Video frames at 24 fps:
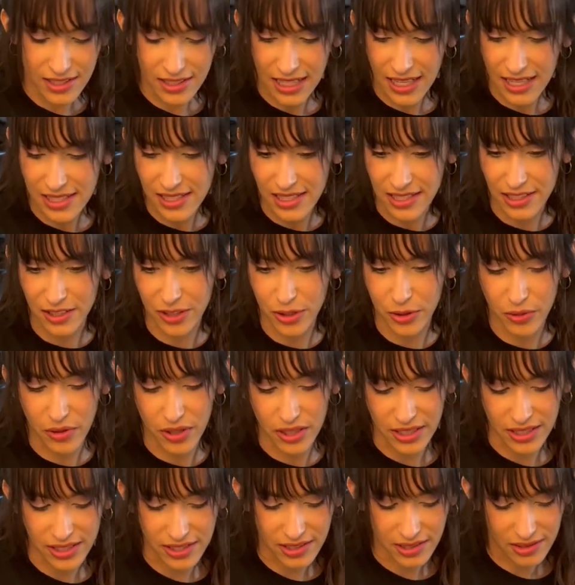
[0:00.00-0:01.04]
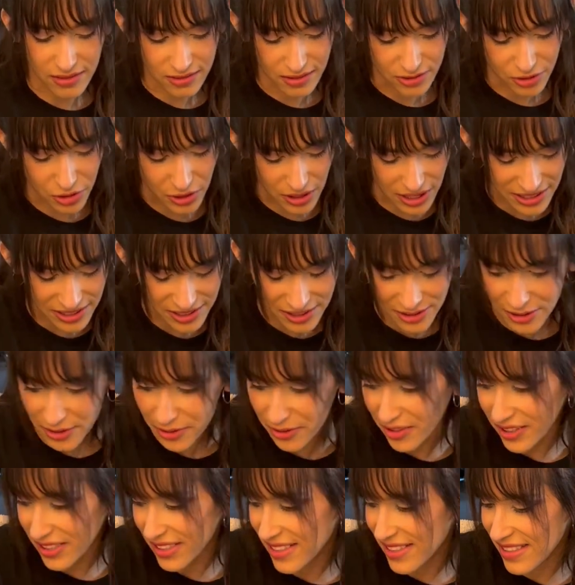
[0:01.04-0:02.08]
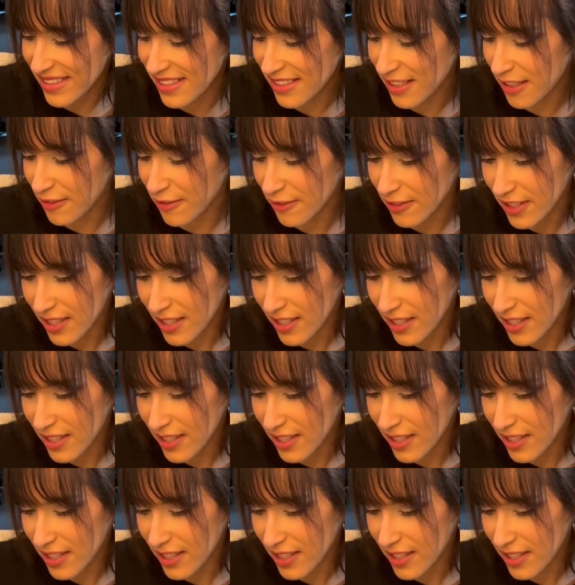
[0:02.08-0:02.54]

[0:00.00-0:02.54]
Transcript: It has like glue on it, dried glue on it and stuff.